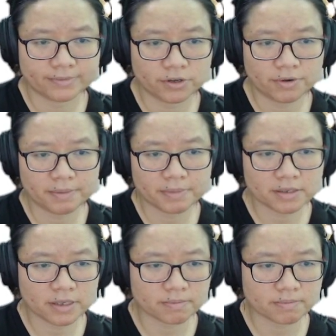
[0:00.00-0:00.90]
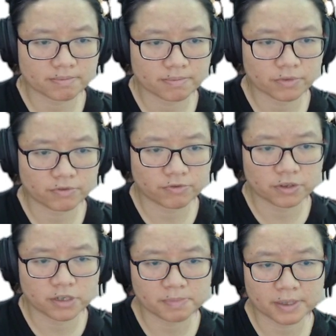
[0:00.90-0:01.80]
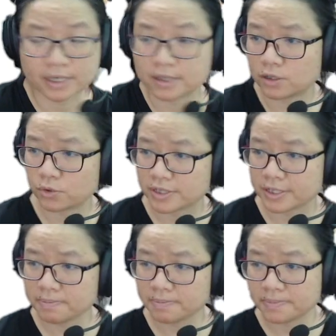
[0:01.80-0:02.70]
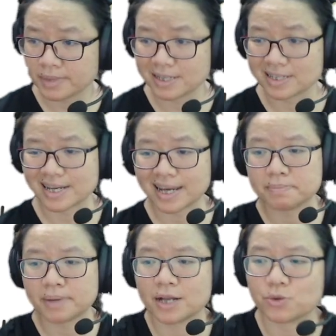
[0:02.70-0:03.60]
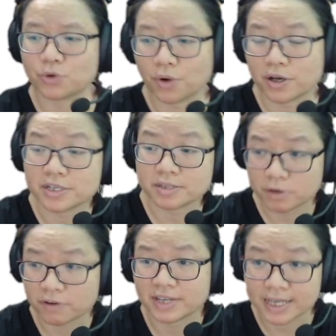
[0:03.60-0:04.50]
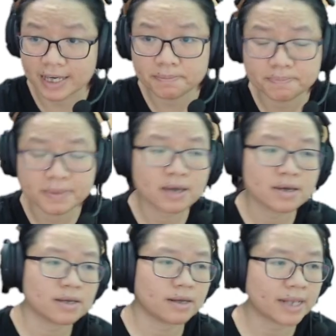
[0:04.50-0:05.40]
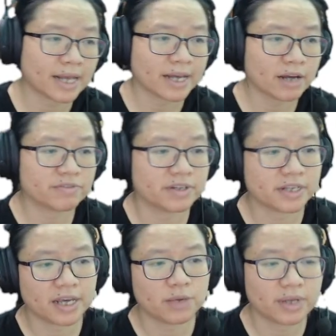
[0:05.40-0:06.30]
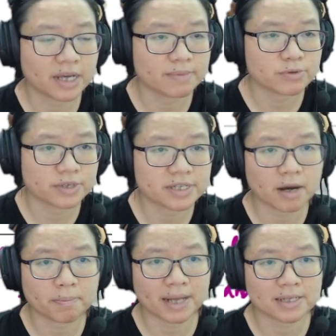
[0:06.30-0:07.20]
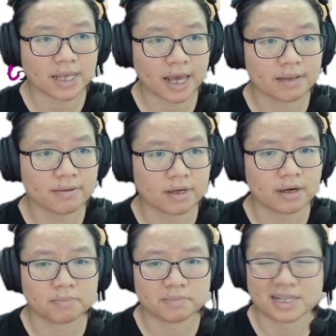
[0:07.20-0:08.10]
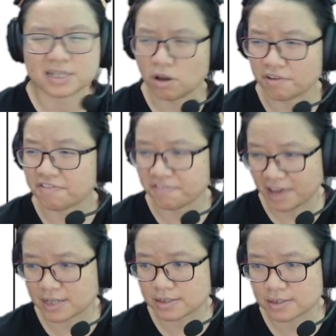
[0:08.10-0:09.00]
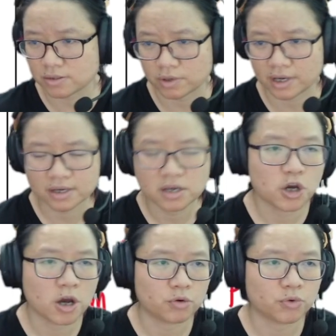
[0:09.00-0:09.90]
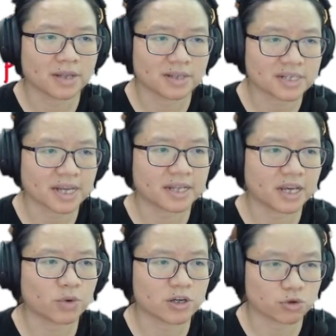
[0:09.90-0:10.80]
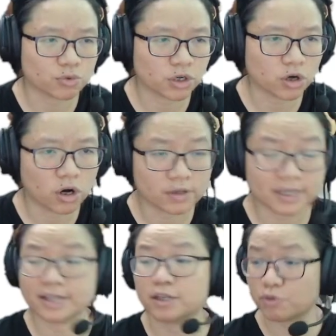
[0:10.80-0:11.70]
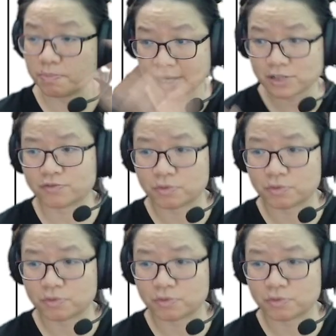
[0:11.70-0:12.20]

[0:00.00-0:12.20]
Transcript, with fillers: All right, that's it for this particular question. The second part requires a bit of thinking. And at the end of the day, when it comes to this kind of P E T scan, um, it's a lot of facts, okay? Understanding what is going on in different parts of the